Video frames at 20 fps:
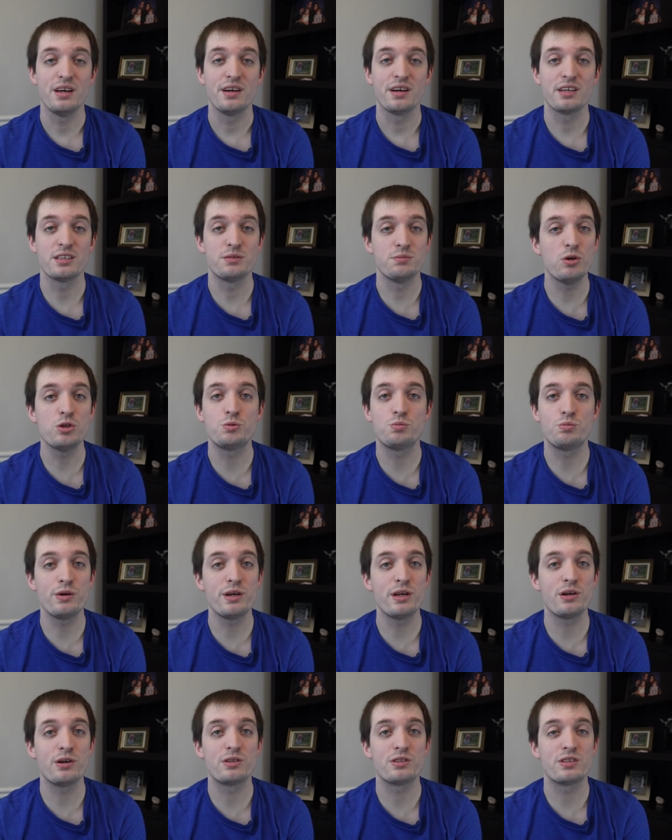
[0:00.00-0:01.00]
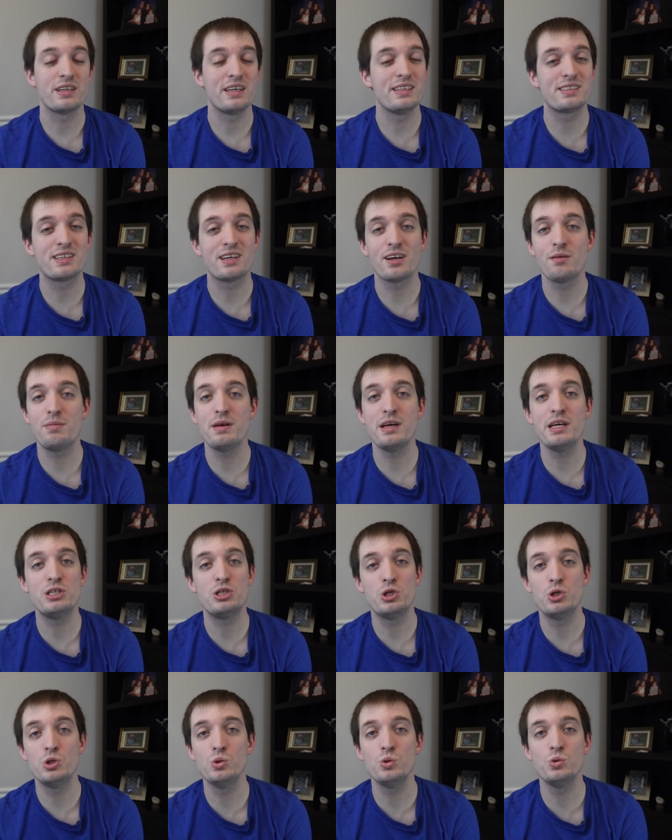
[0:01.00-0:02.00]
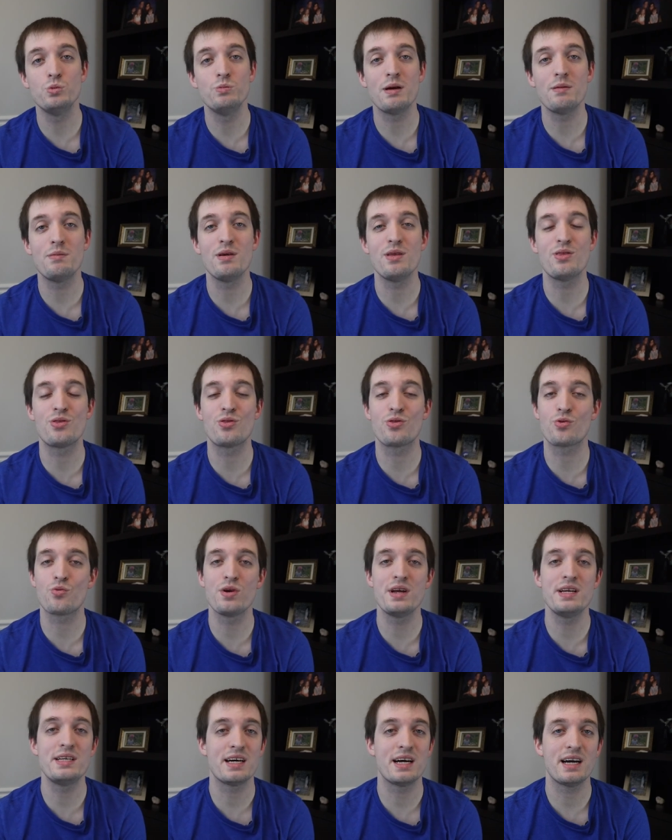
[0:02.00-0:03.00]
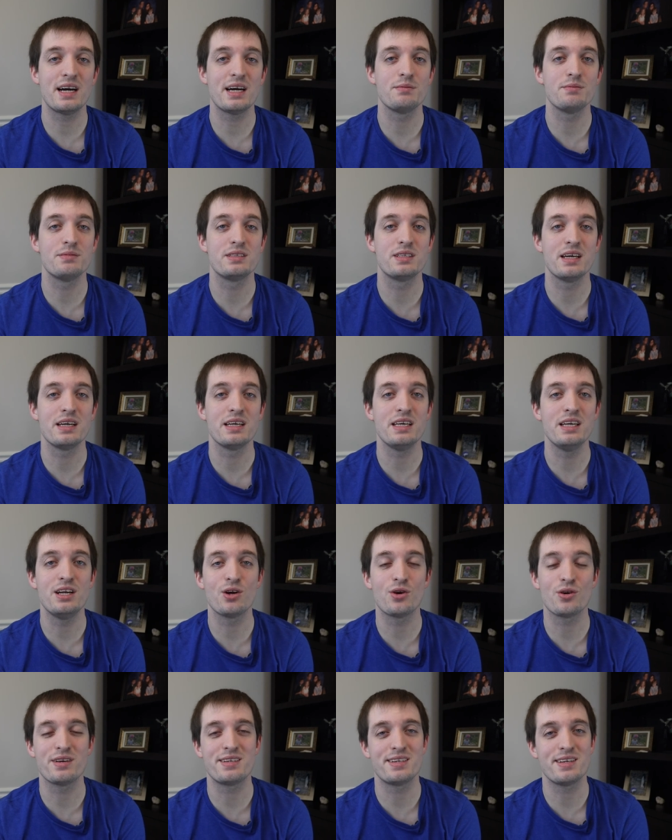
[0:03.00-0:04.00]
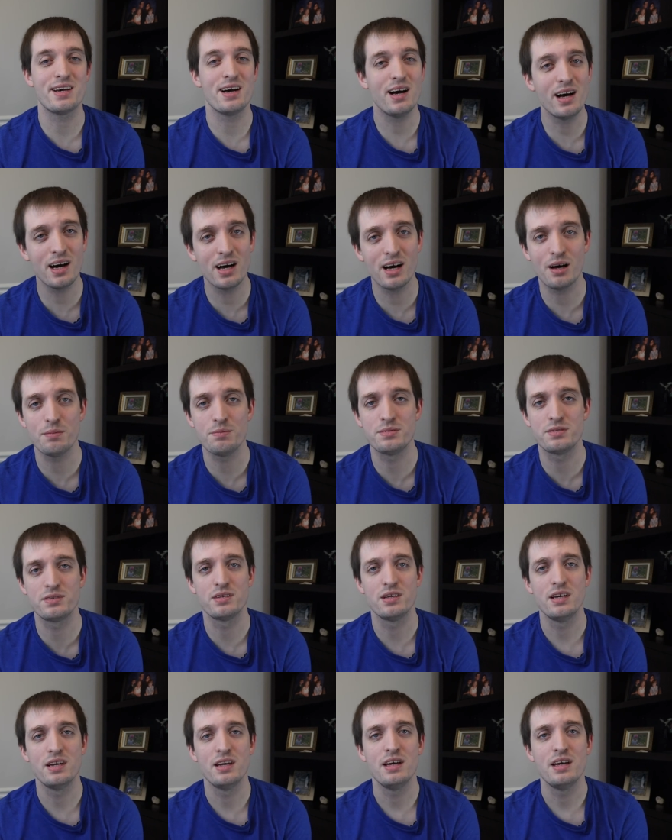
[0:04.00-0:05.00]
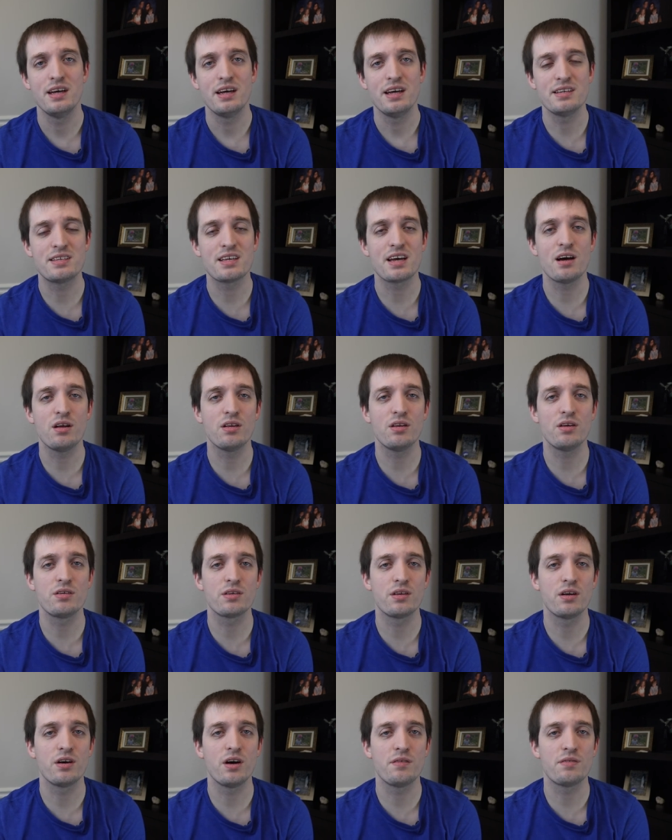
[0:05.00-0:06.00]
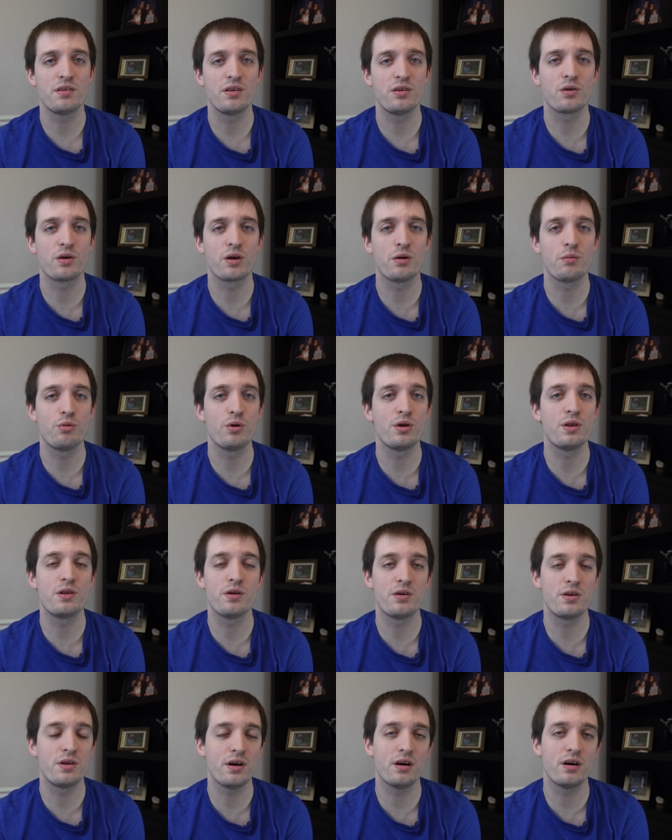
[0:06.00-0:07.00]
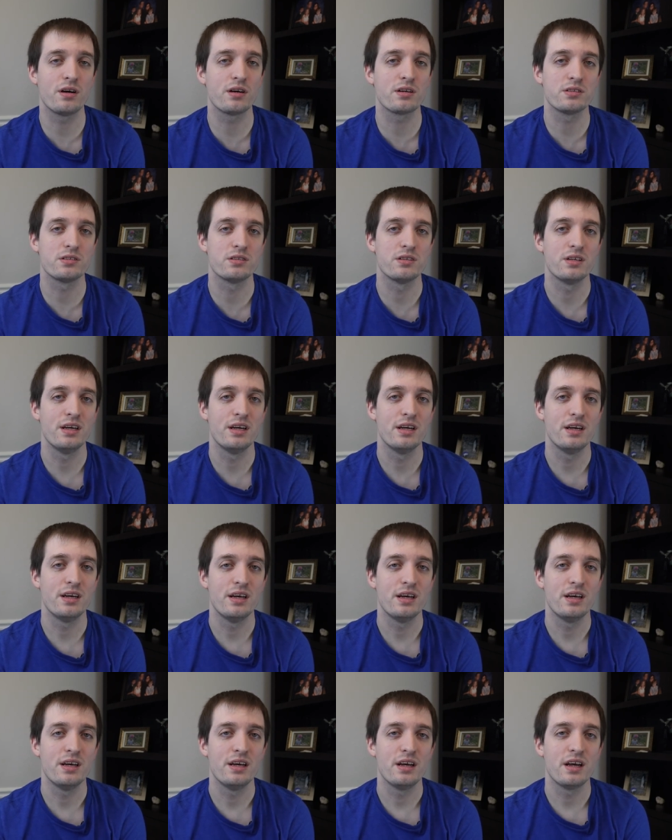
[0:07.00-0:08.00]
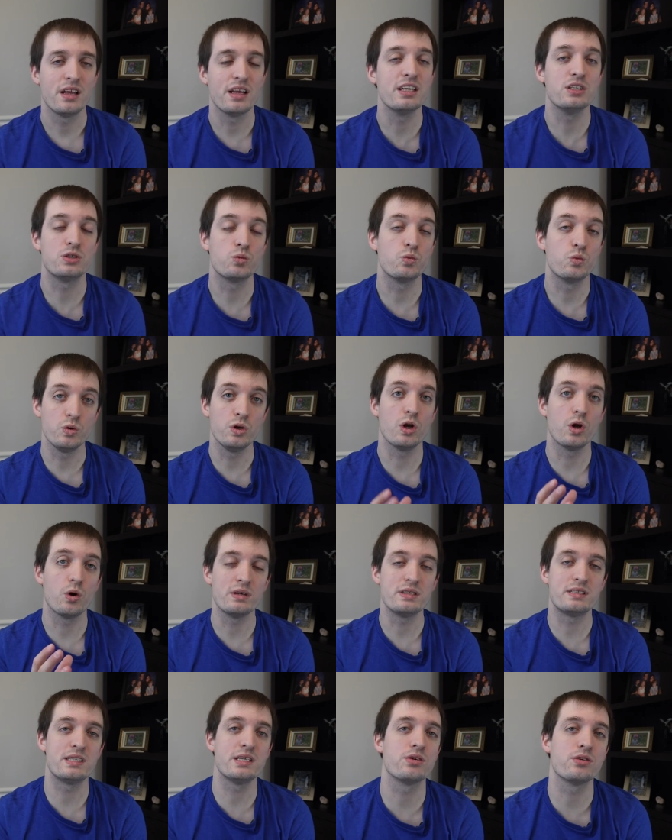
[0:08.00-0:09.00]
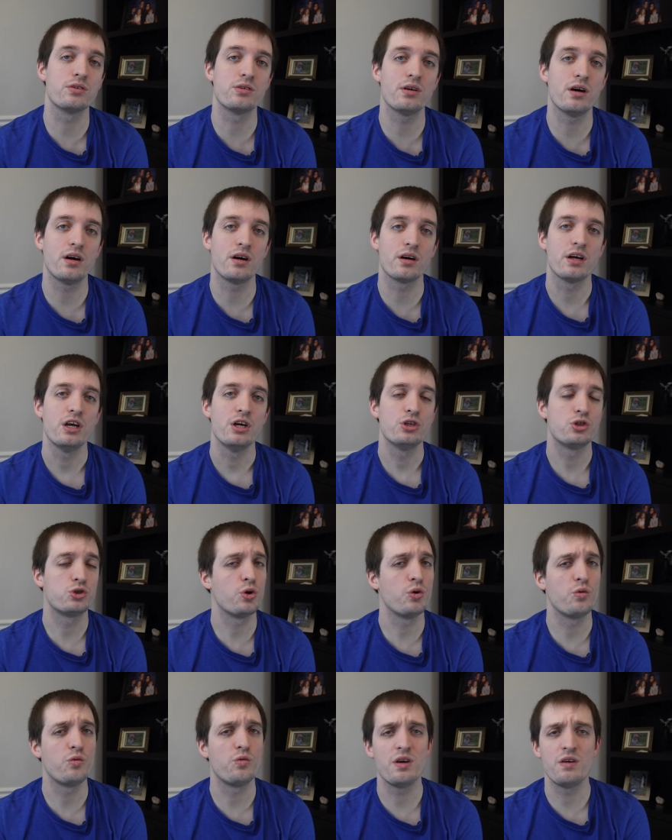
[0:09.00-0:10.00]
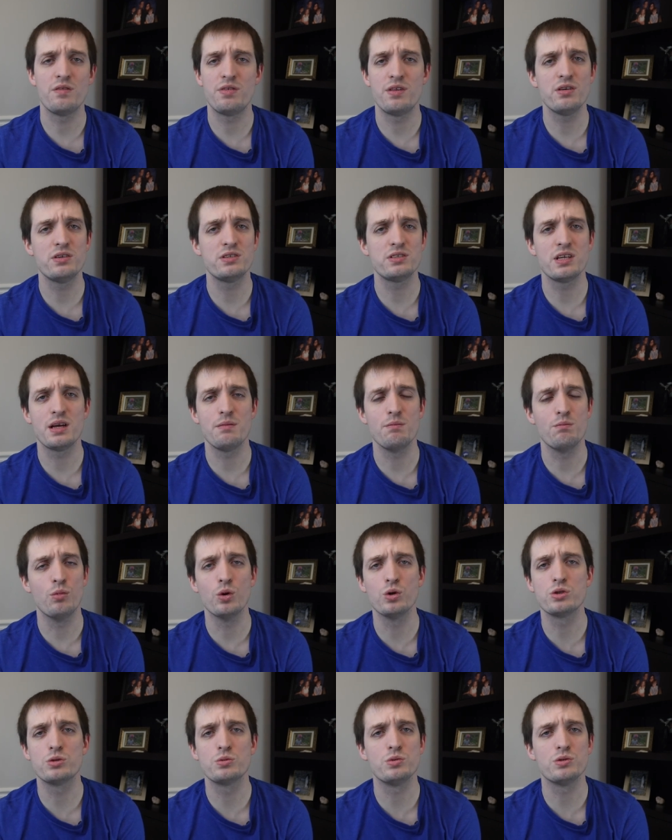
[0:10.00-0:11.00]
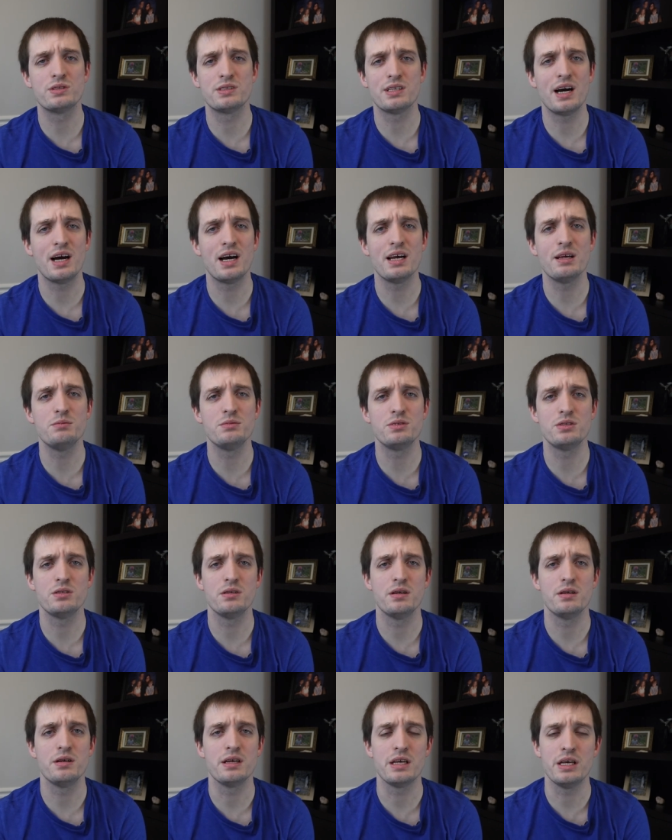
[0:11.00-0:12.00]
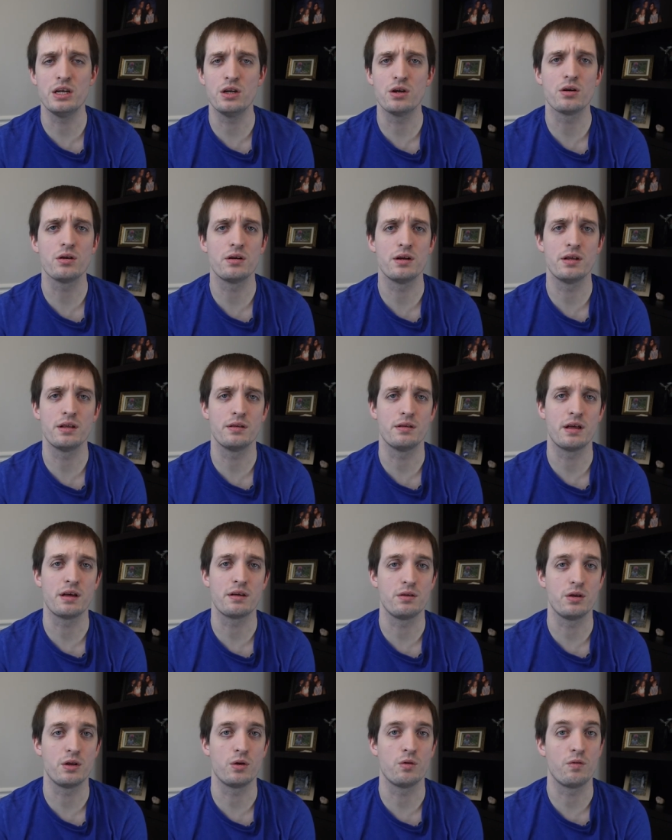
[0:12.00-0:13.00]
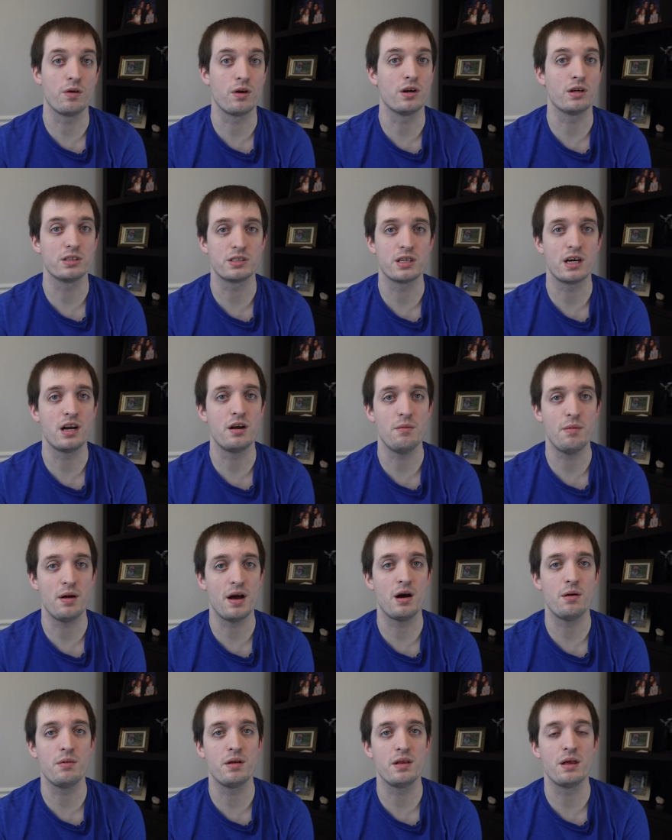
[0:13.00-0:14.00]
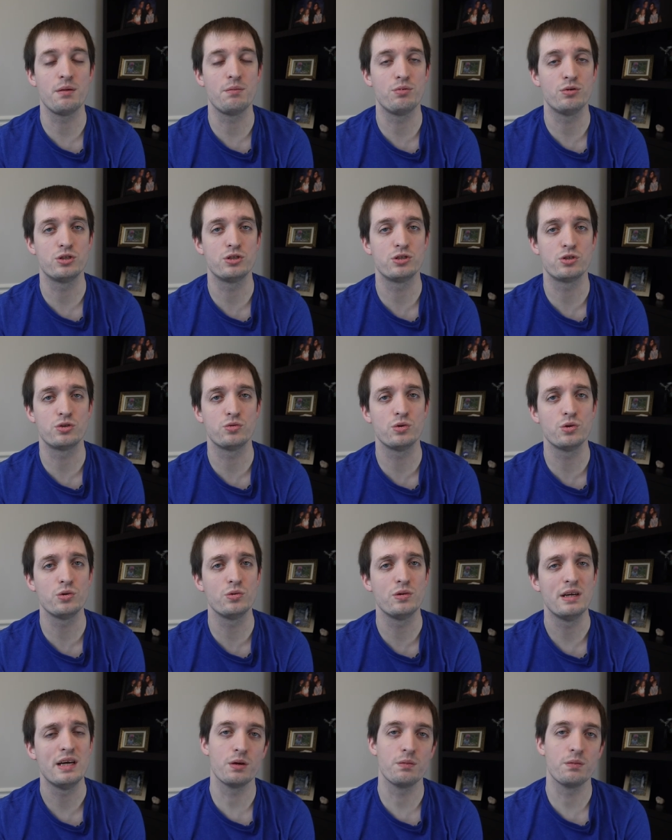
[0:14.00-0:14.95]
because most breeders, it's going to be two, maybe three times a year tops. It's how long often they're going to breed their dogs, at least, you know, a single dog. So if they're saying multiple times a year and like, you know, very excited about how many they push through,